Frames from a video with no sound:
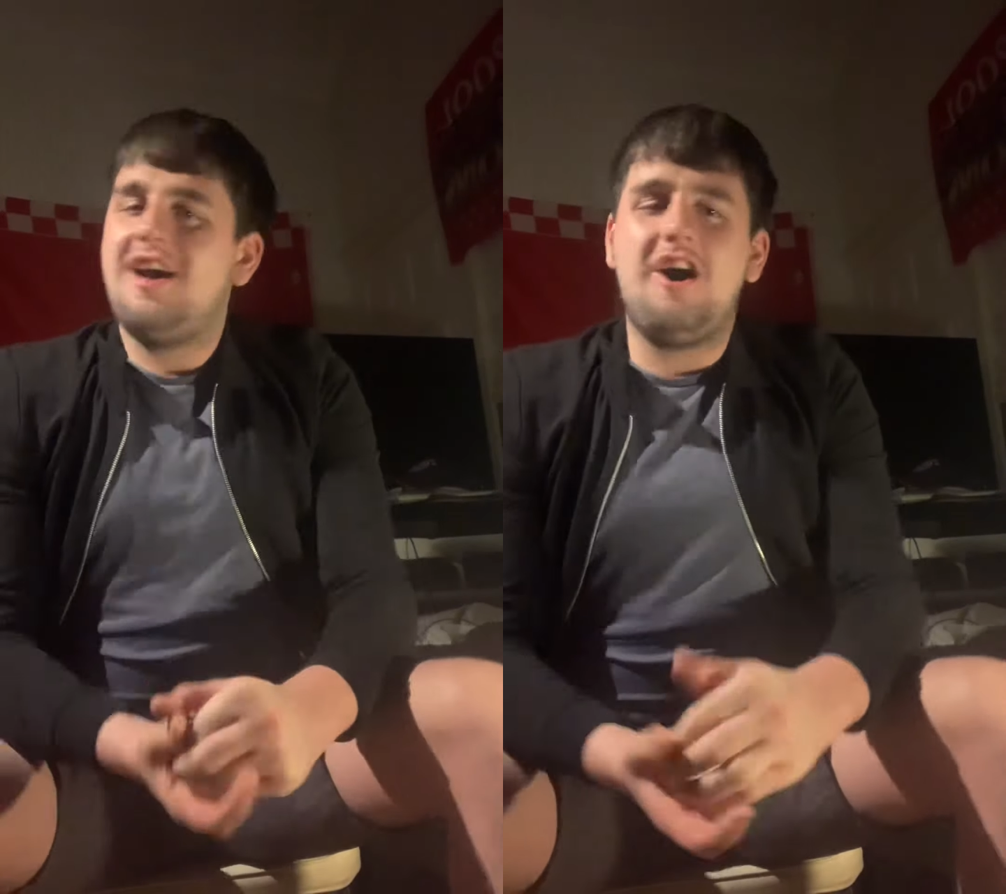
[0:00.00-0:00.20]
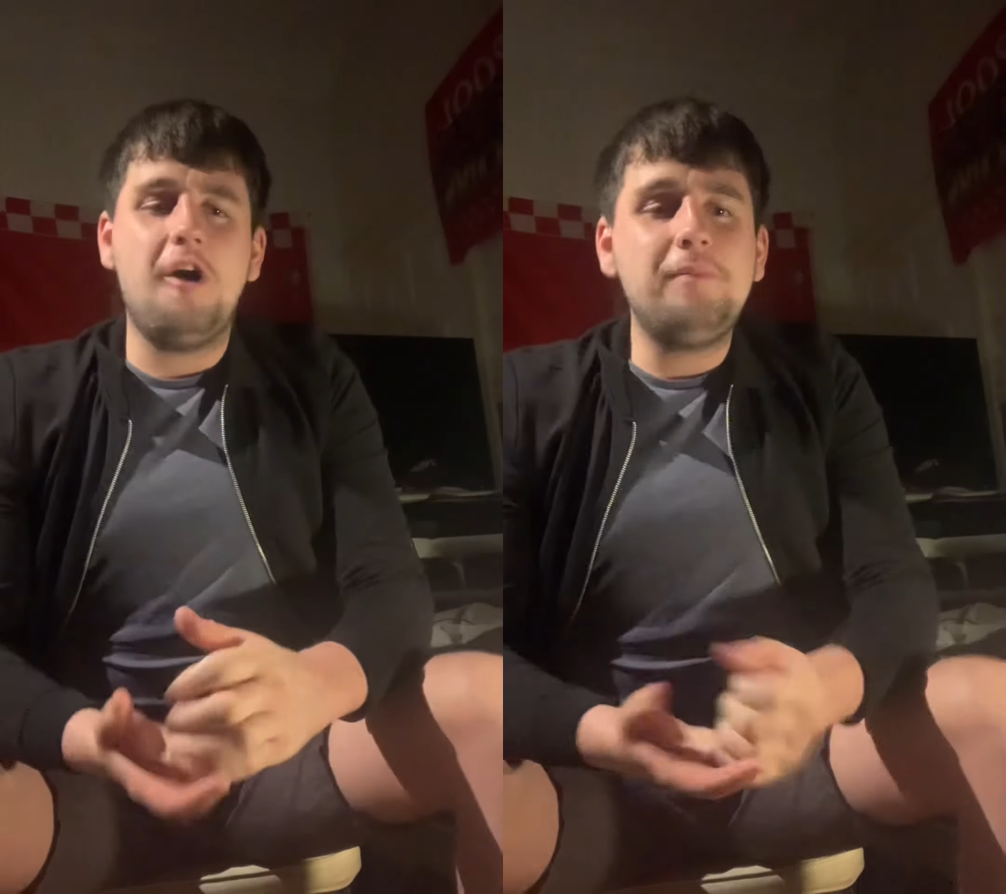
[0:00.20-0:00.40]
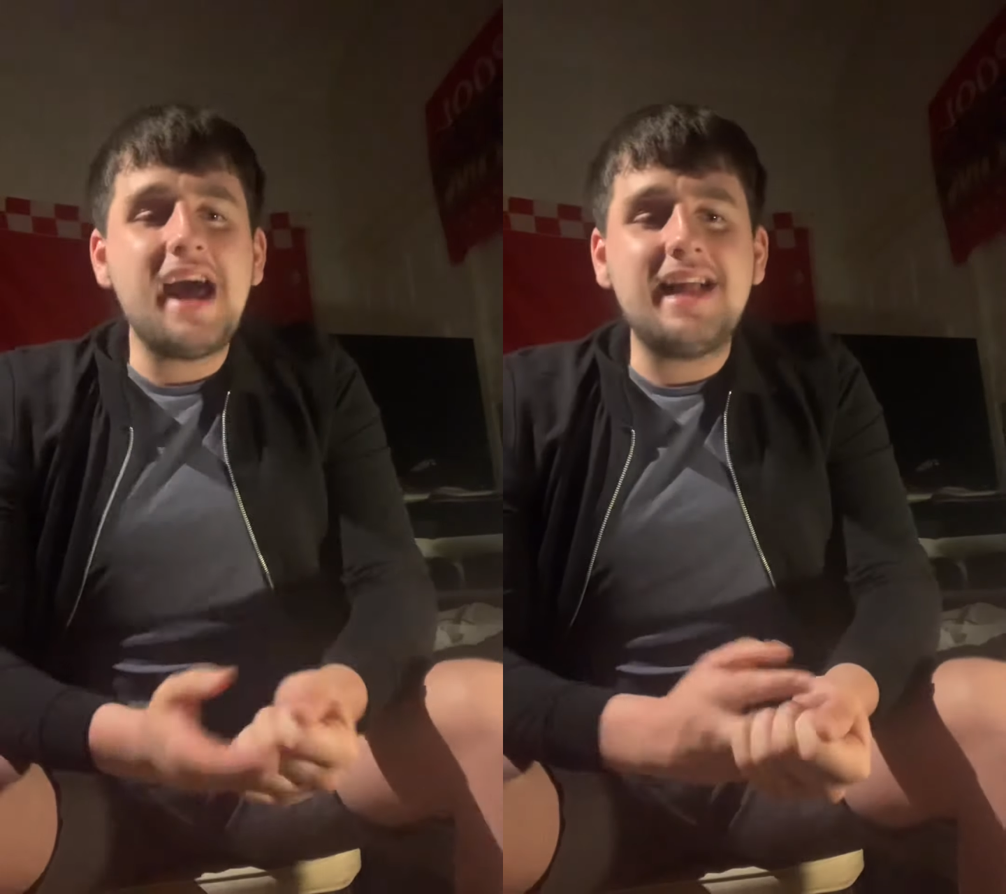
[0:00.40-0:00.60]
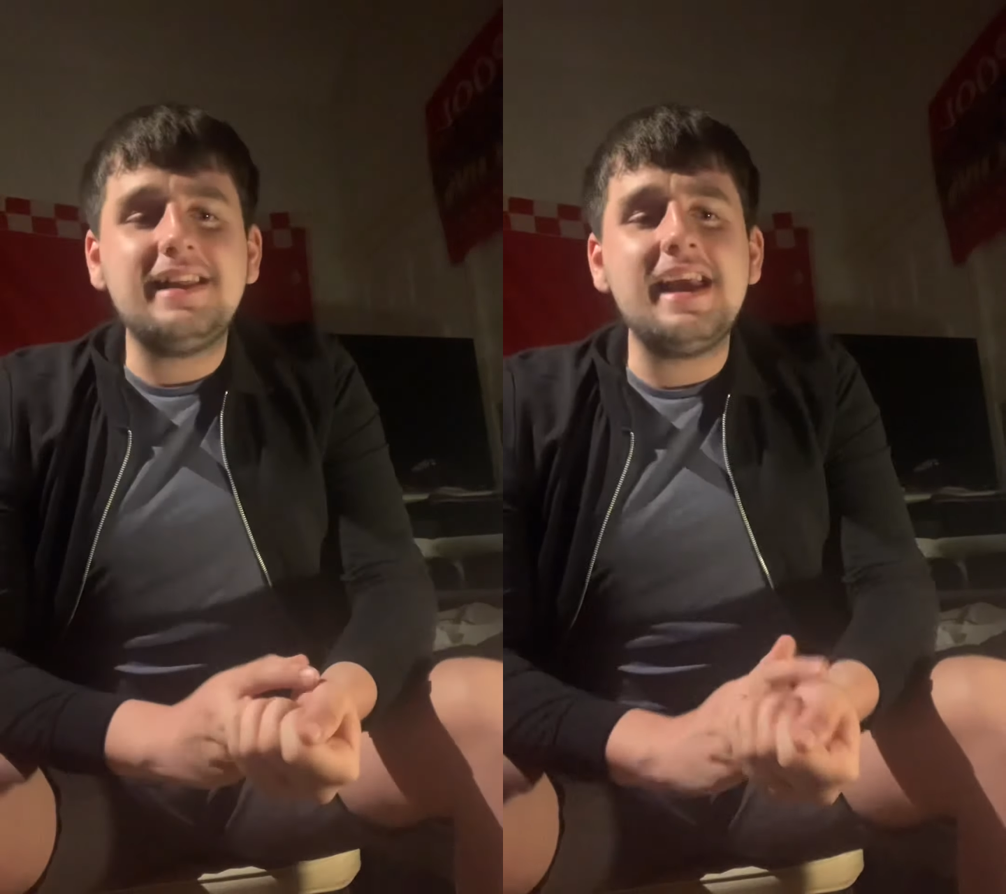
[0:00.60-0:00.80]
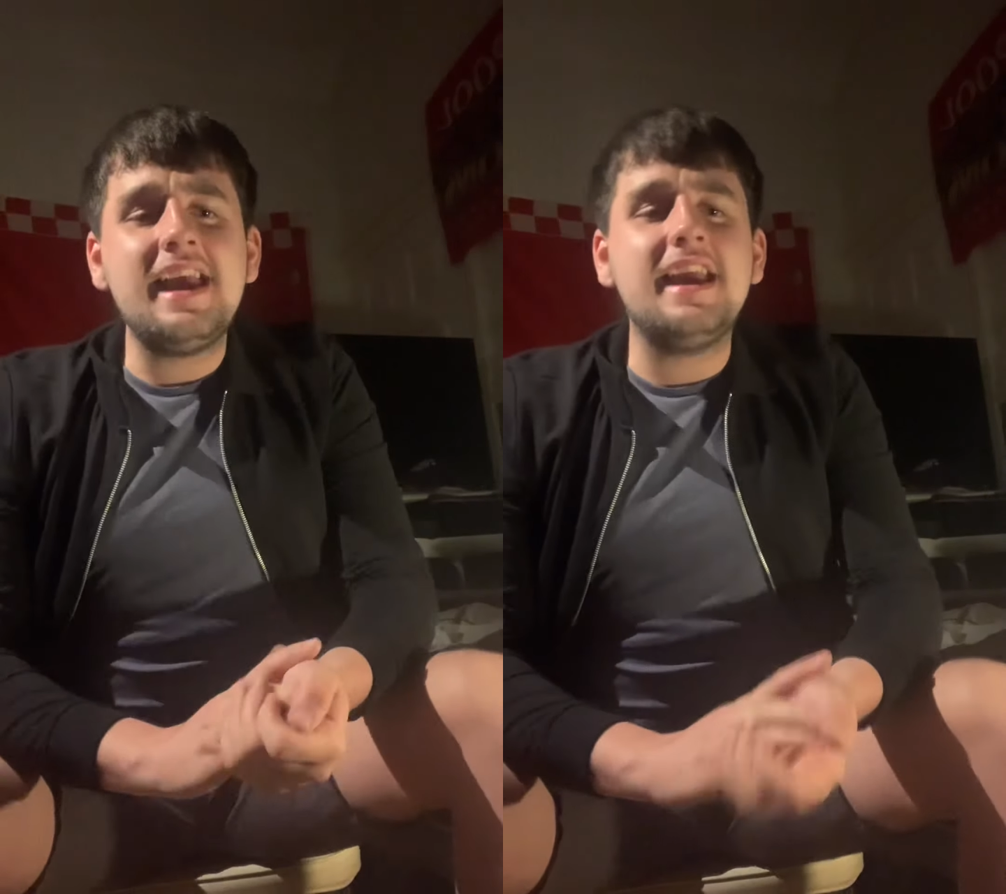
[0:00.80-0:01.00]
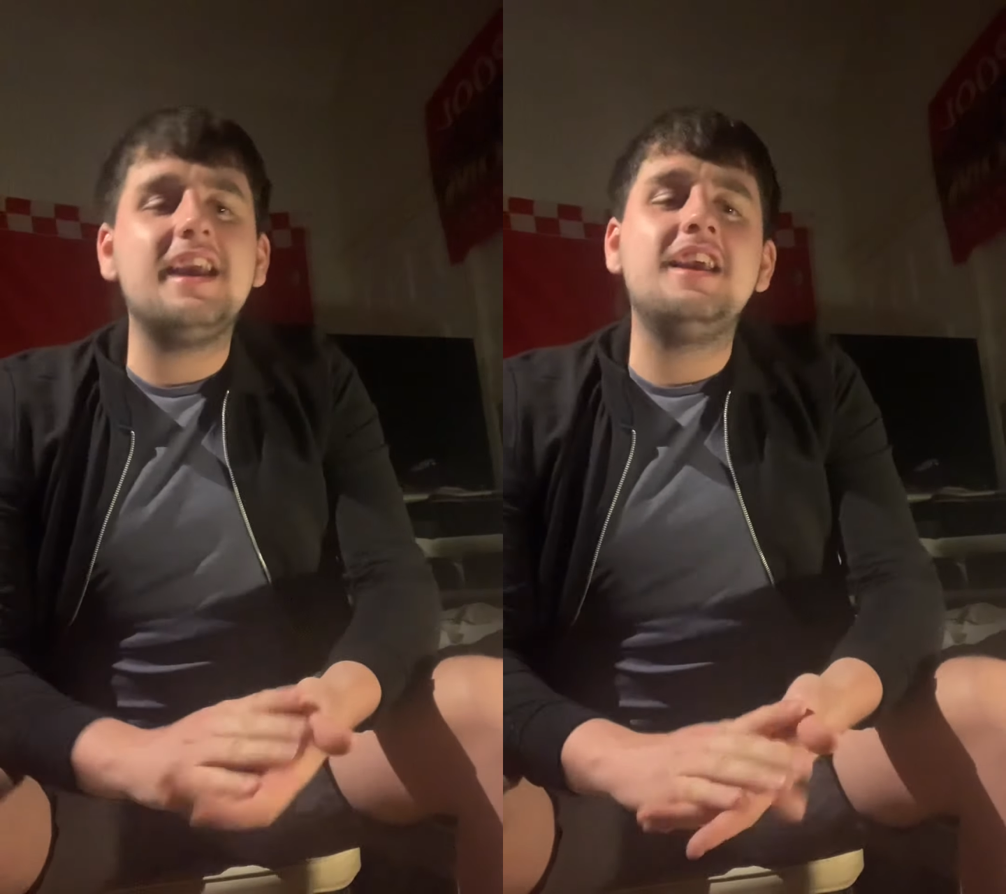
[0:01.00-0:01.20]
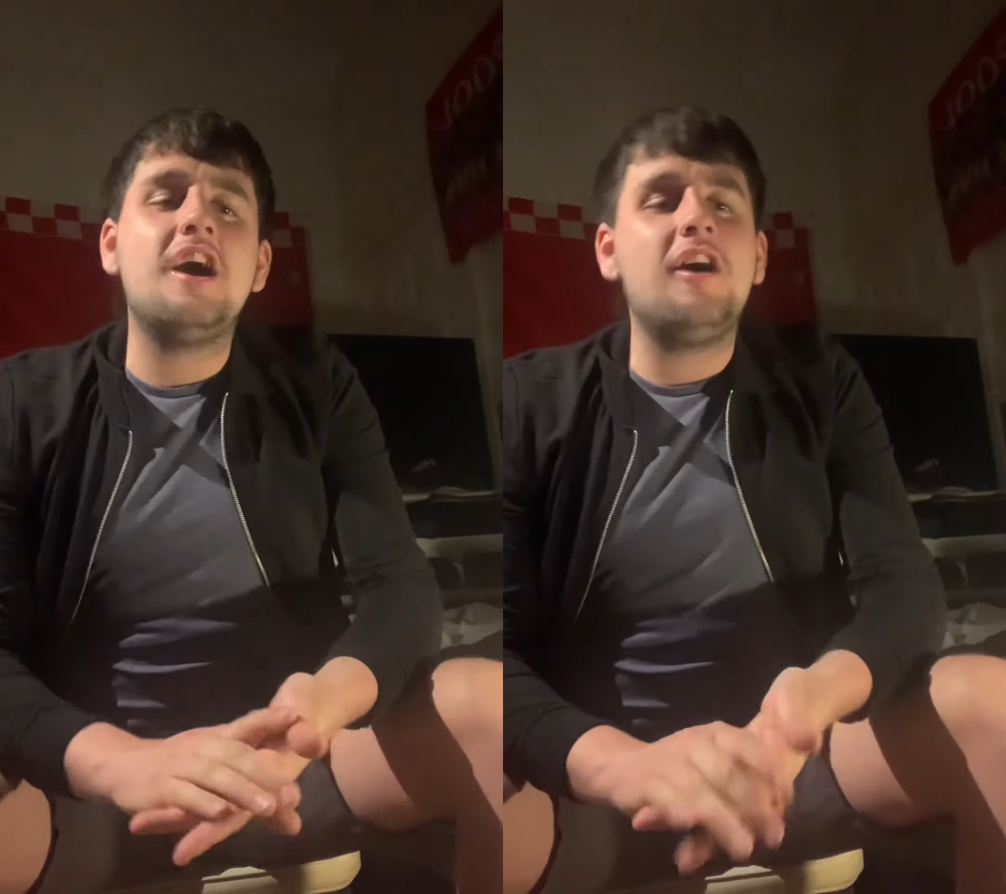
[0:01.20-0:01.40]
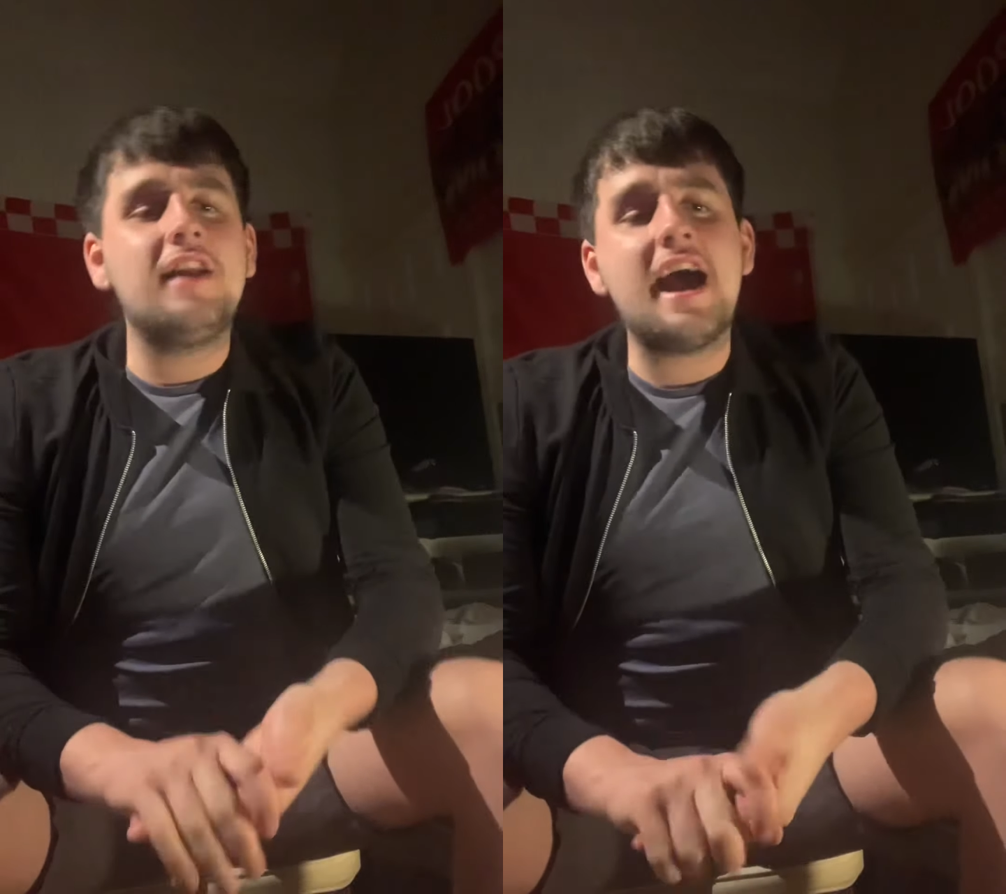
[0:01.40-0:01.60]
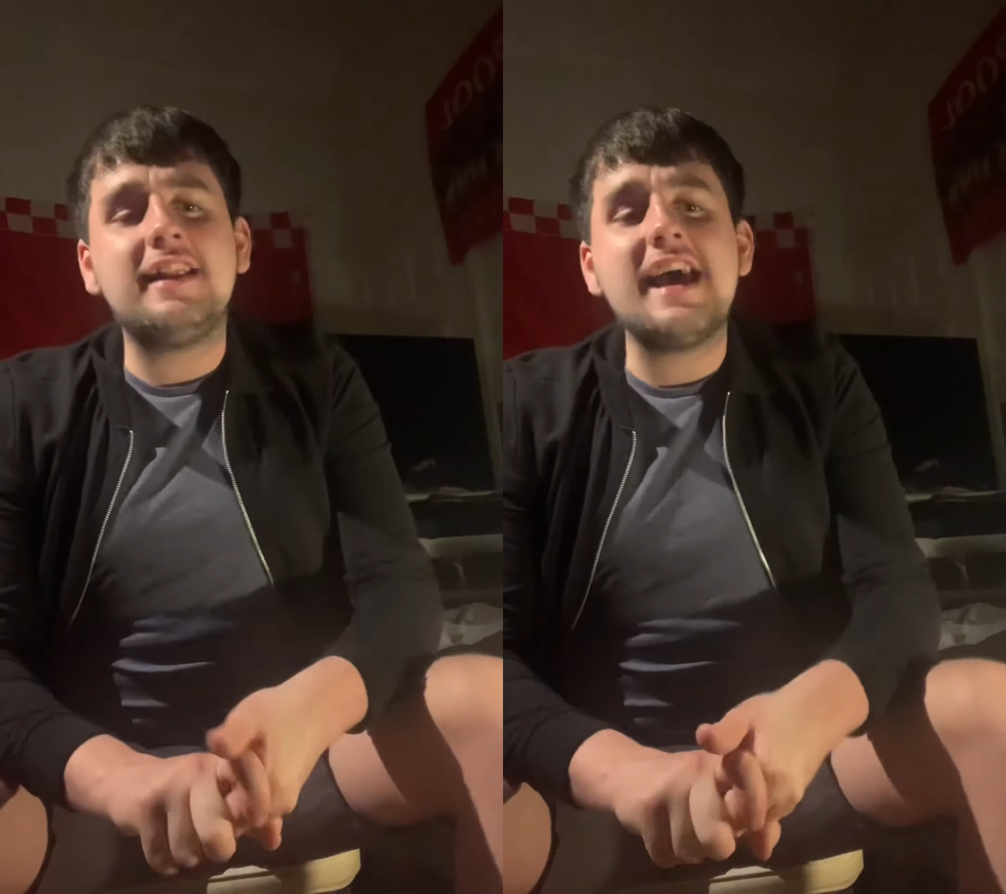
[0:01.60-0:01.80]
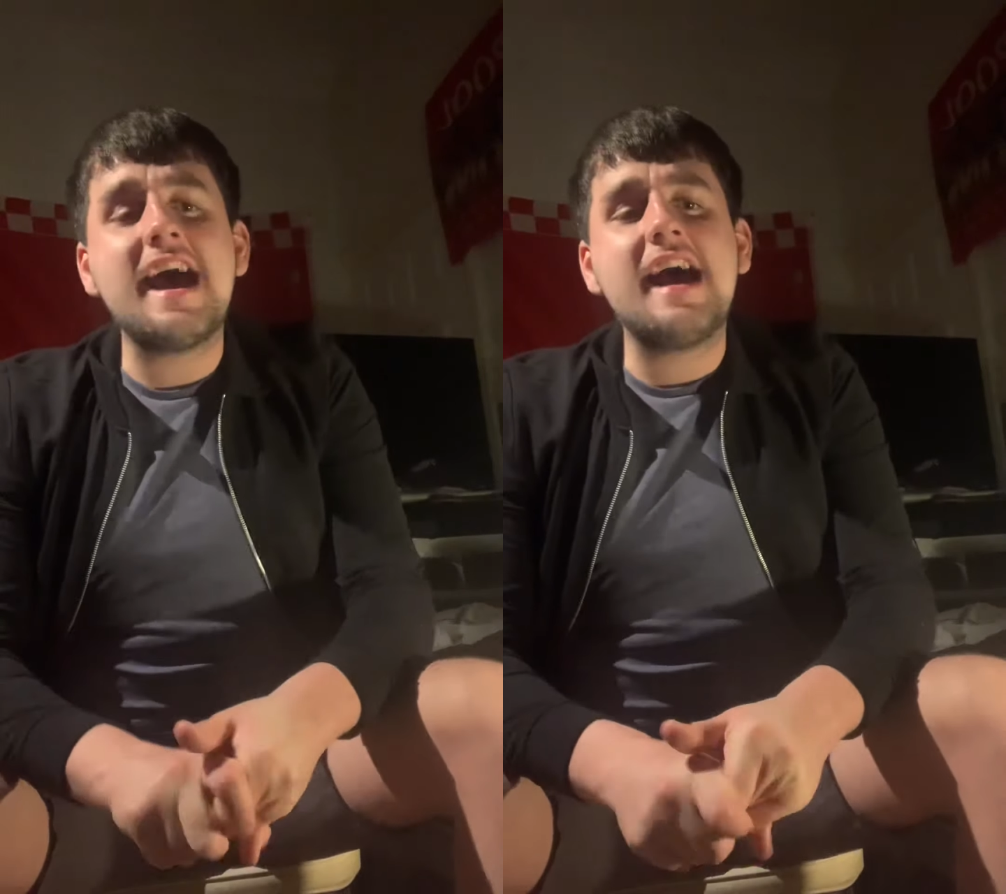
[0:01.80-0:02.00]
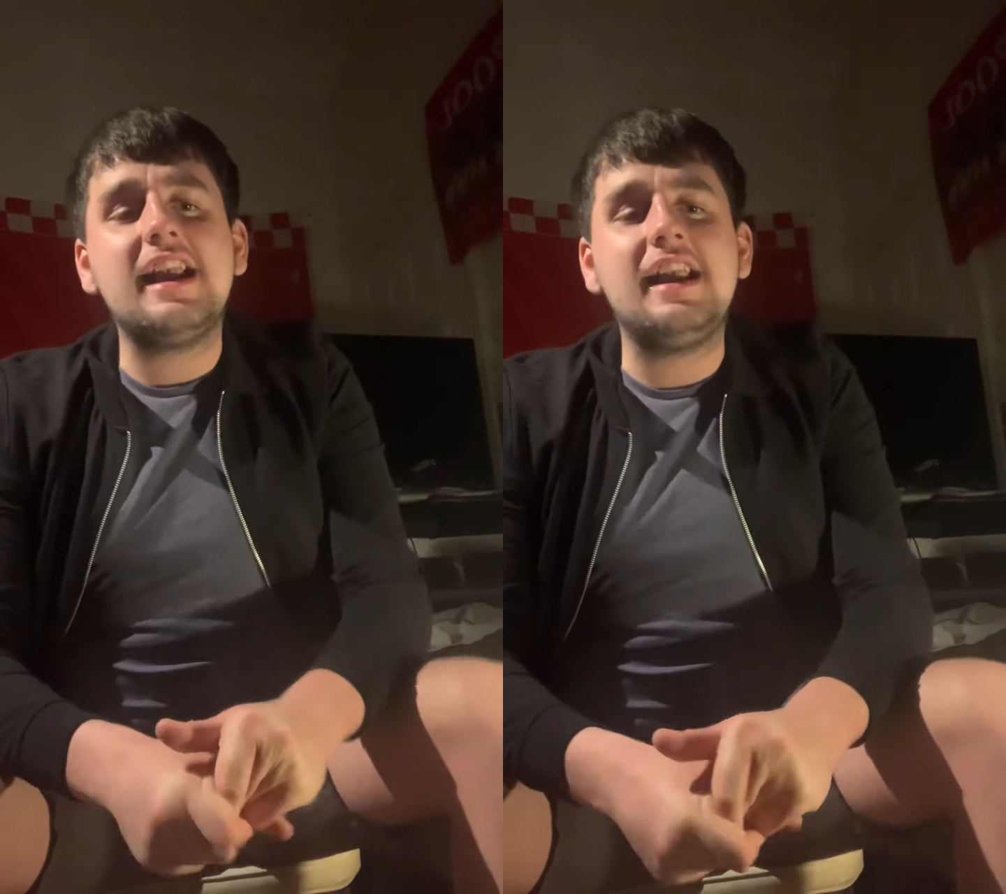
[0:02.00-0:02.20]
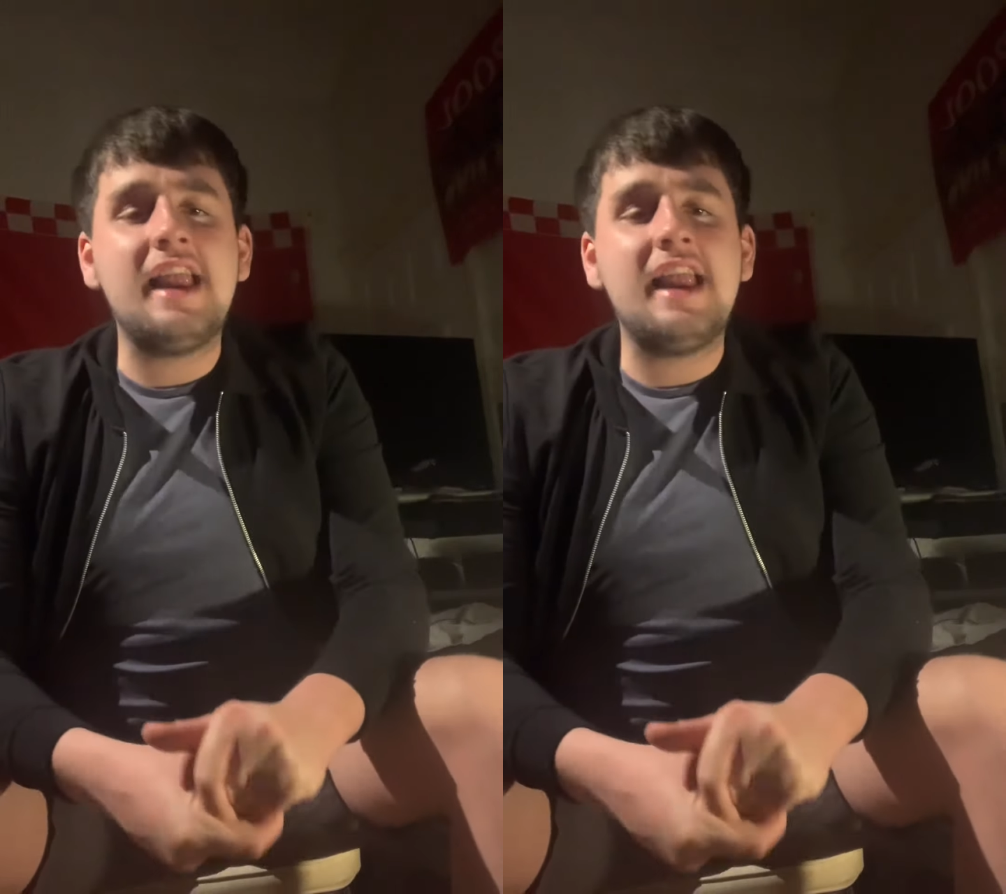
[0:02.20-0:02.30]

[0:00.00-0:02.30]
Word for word: Oh, bloody, oh, la, la,